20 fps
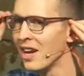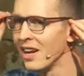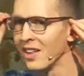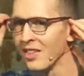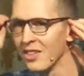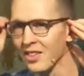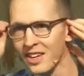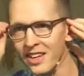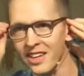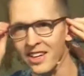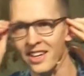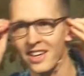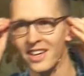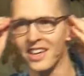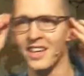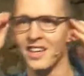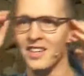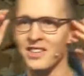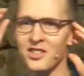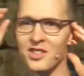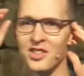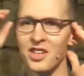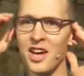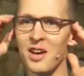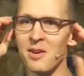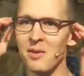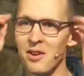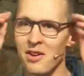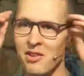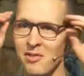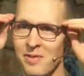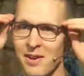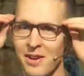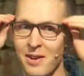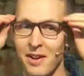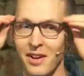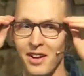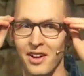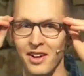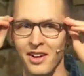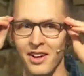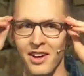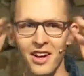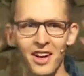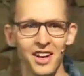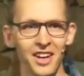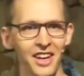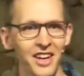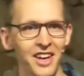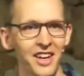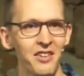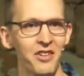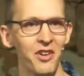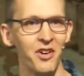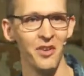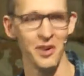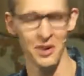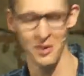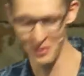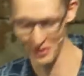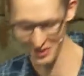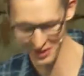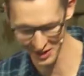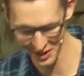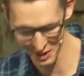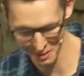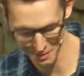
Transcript: I think uh, today would have been a lot harder if we were in a